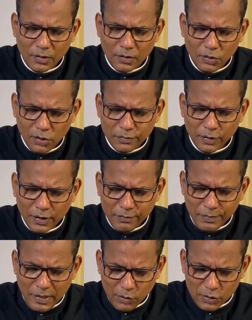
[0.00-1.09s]
Lord, forgive
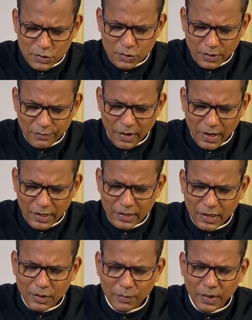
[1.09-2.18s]
me also if I in
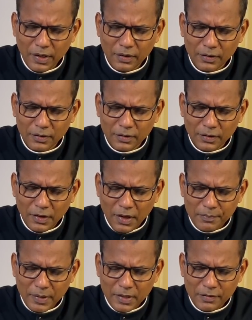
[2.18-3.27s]
any way
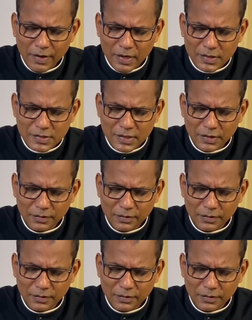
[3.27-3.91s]
have been a Pharisee,